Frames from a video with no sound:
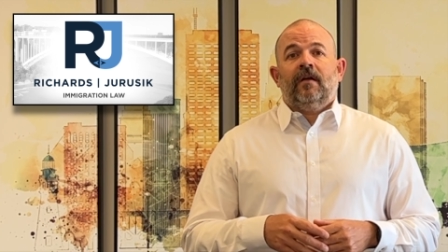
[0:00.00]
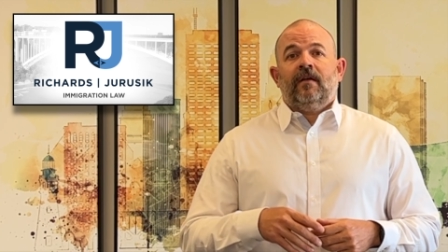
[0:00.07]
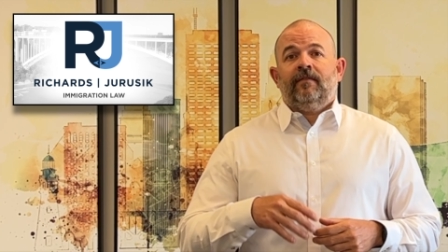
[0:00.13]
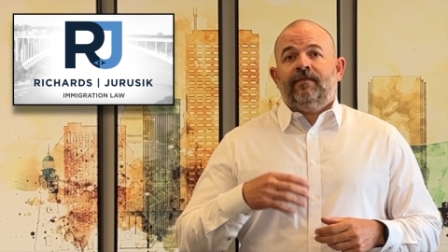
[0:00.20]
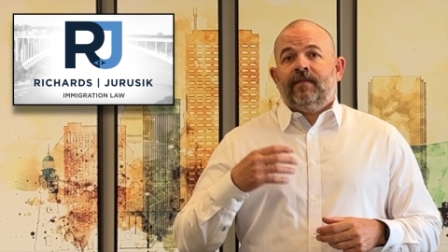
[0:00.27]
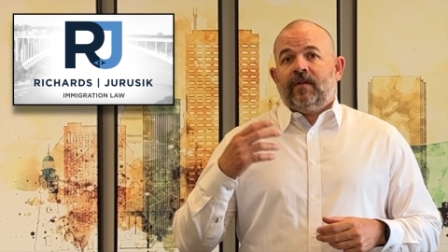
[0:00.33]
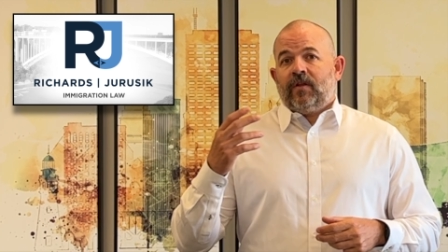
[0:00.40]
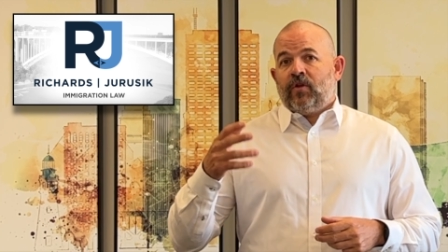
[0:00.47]
if
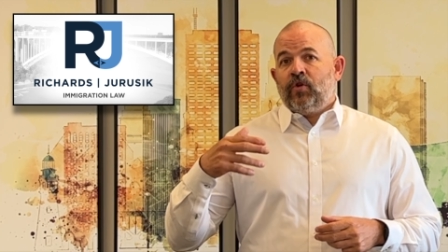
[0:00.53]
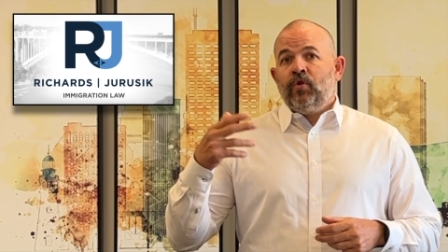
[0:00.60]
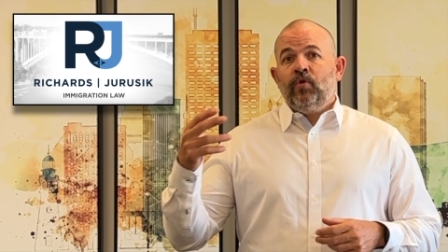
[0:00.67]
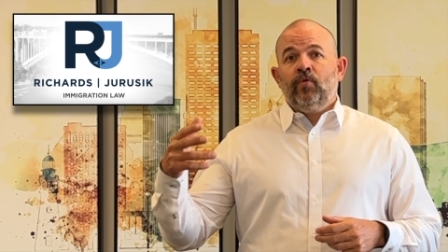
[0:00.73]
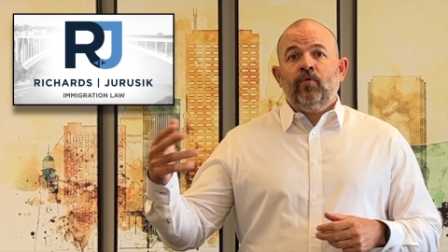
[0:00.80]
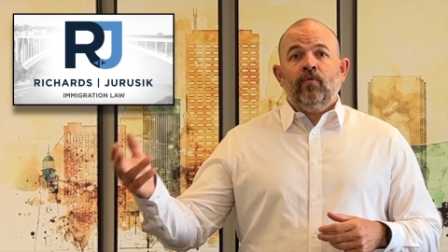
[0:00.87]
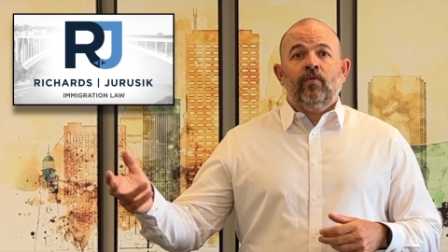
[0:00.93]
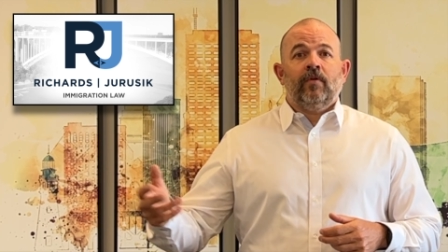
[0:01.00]

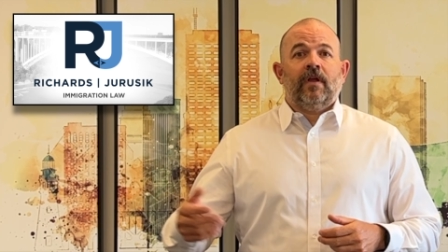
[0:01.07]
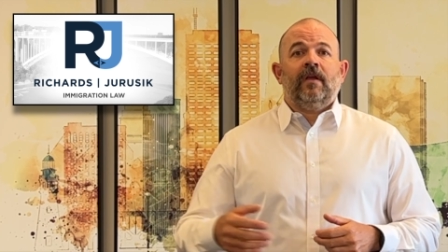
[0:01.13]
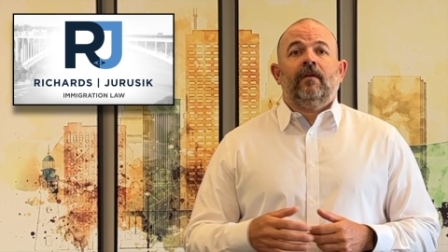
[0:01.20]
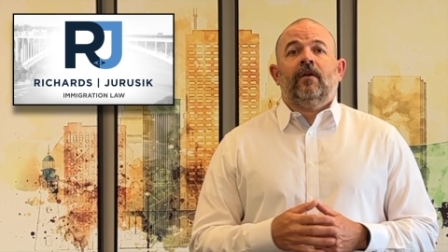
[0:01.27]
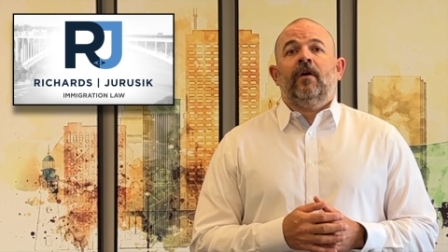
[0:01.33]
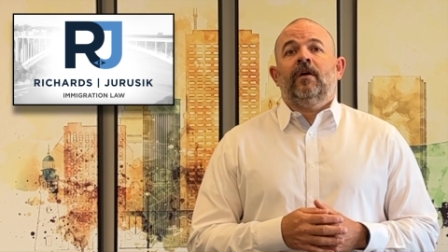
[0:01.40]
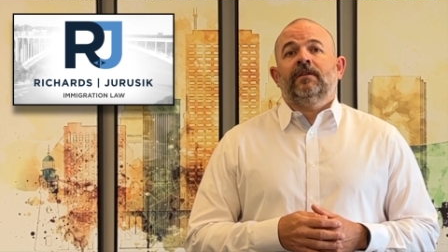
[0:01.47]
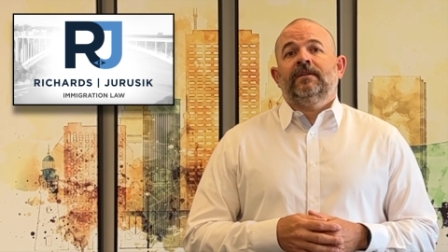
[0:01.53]
new
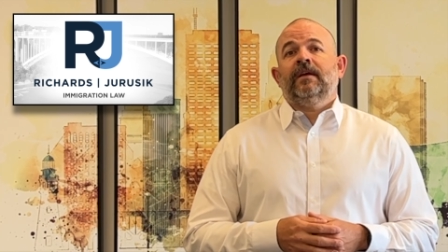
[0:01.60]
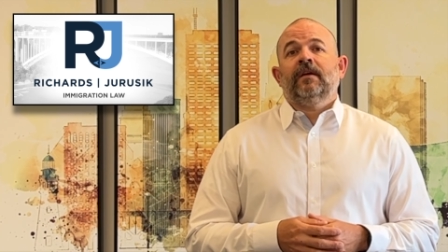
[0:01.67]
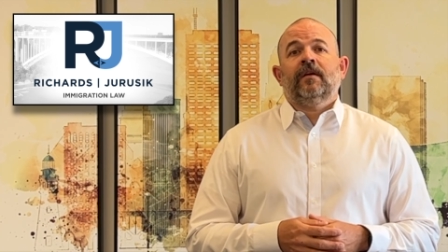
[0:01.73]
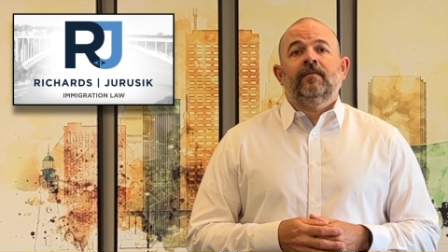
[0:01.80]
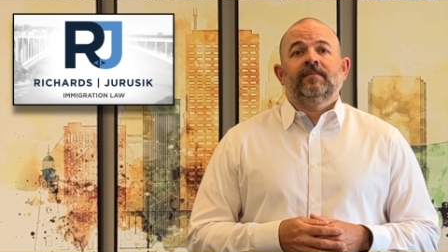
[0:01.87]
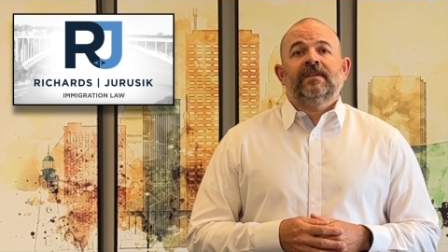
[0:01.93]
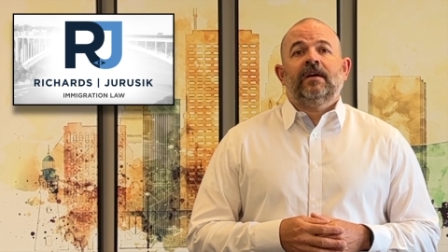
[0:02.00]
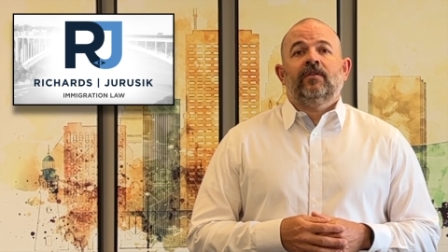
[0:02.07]
content
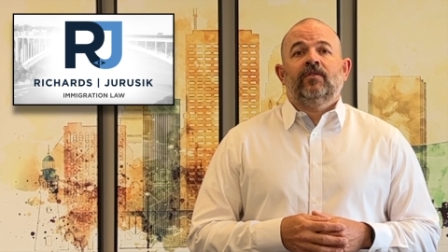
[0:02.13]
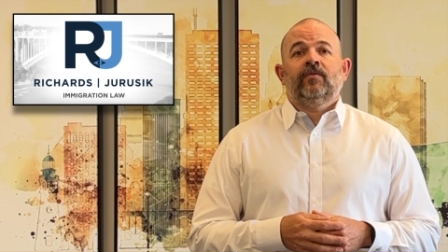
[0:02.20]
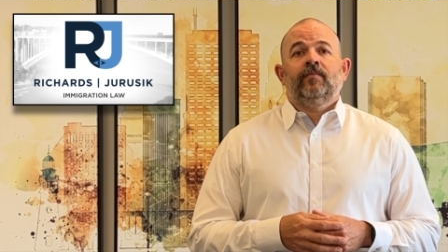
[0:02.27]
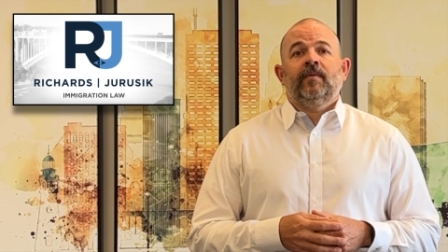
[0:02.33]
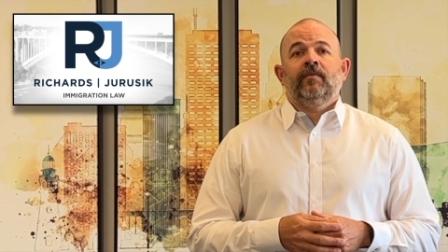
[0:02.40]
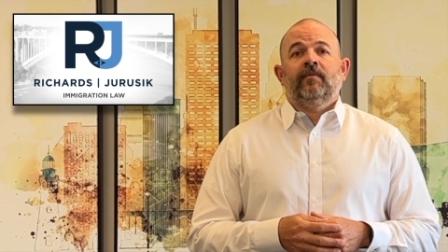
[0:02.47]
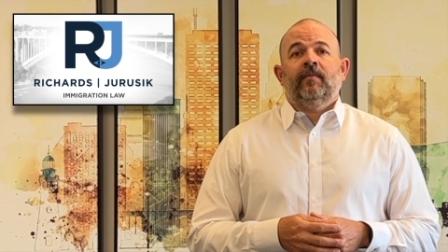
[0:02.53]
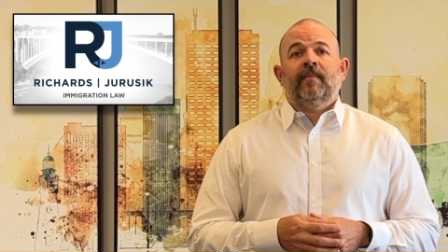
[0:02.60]
comes out, you'll
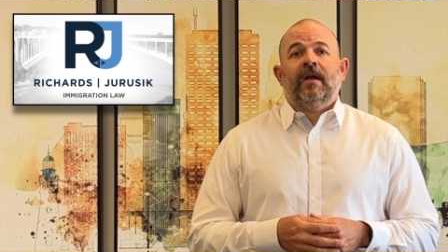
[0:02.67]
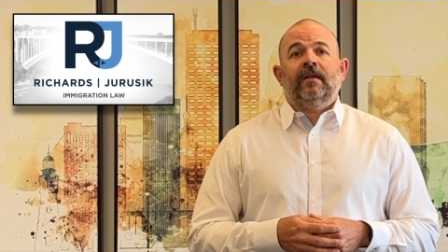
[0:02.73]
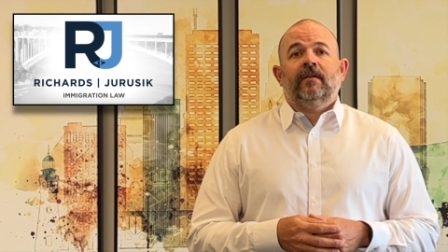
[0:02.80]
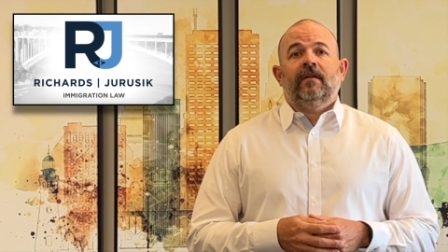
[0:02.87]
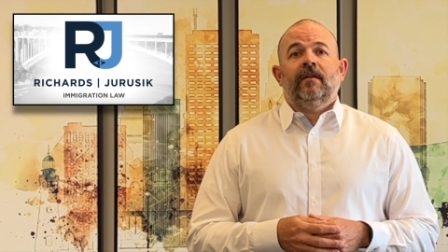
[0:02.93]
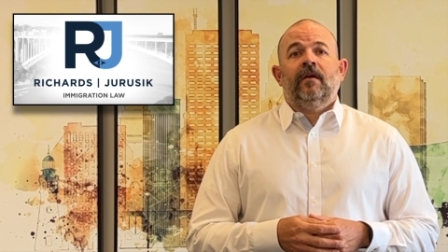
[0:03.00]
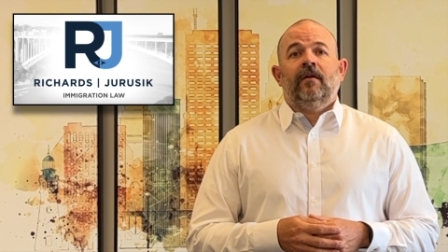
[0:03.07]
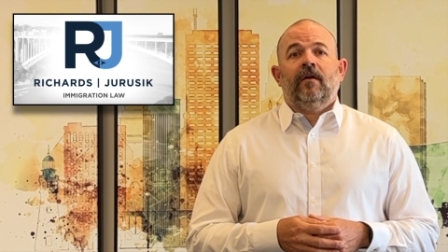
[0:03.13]
be
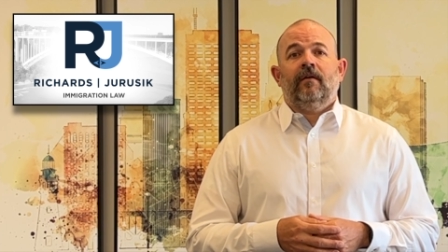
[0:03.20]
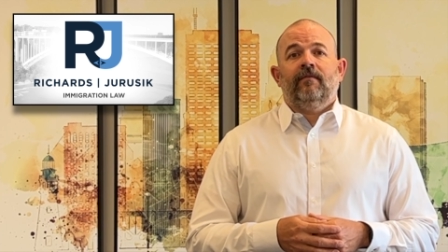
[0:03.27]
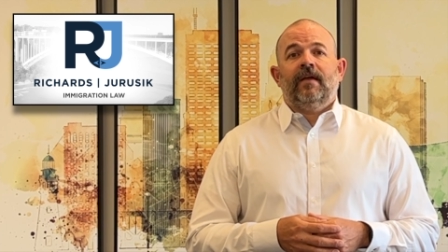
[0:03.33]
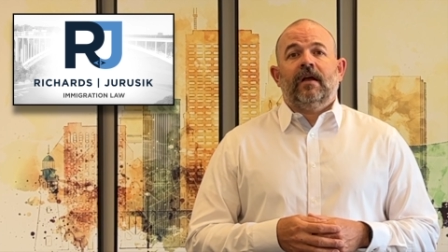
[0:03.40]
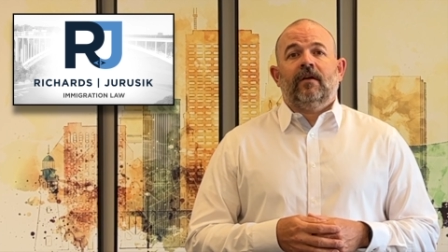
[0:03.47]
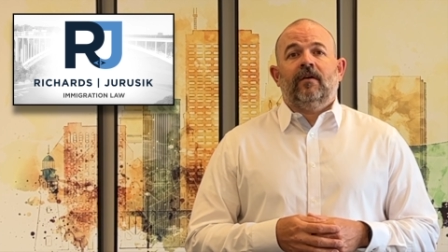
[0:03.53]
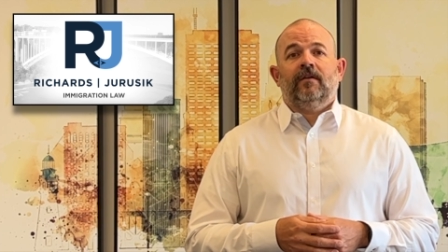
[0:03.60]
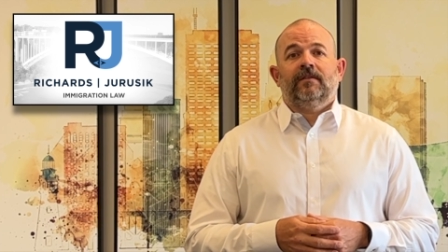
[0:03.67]
reminded of
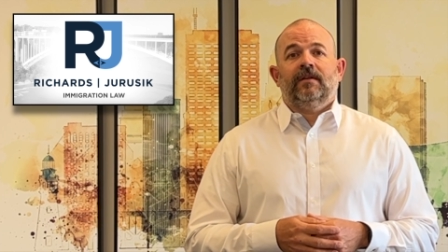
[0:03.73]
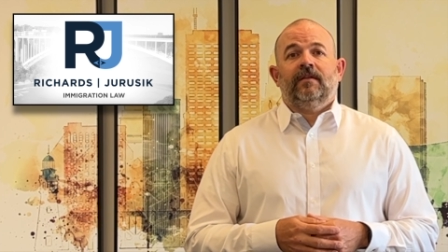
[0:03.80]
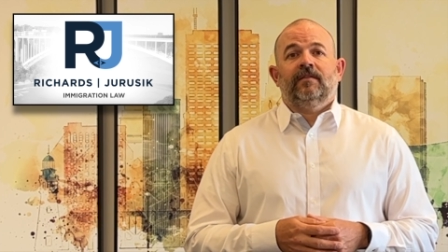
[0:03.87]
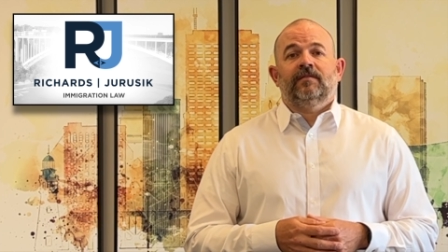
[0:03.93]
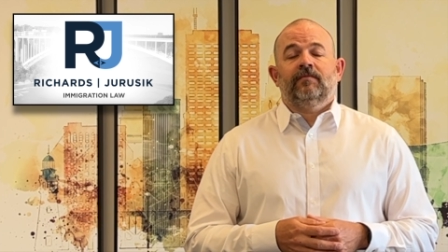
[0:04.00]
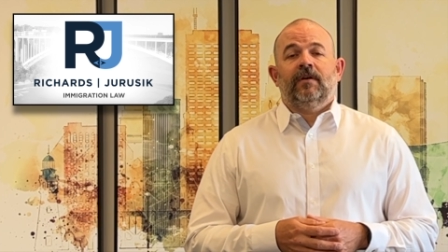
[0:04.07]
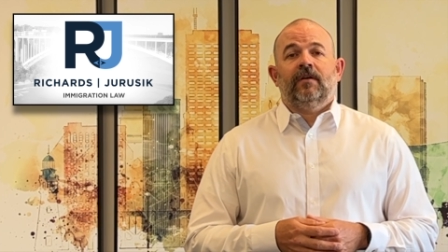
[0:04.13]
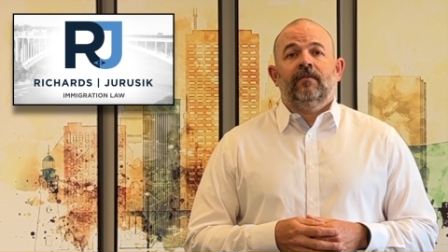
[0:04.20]
that content
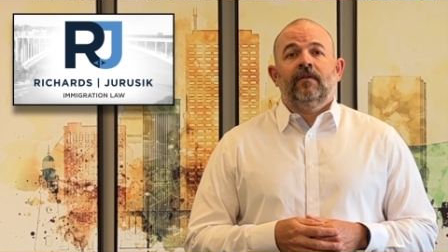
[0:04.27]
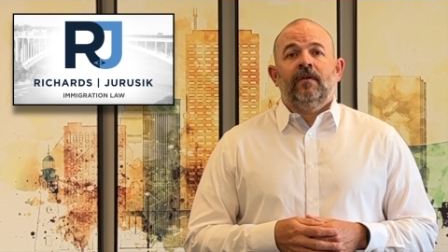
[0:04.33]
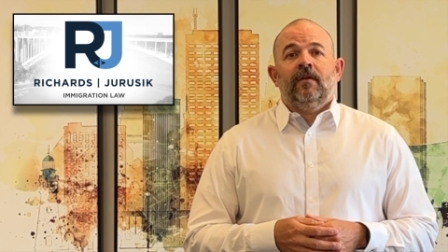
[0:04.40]
as well.